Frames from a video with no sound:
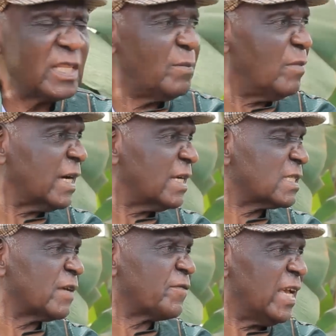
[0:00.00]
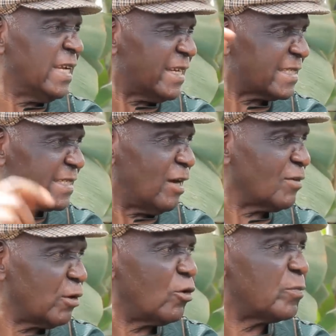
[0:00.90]
The monkeys have entered
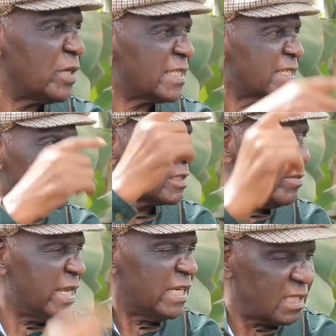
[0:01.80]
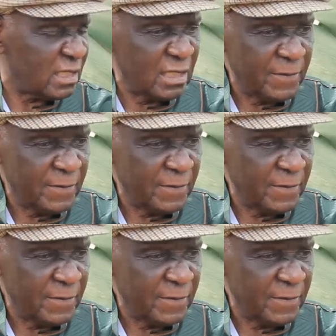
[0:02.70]
now. The whole place is smelly.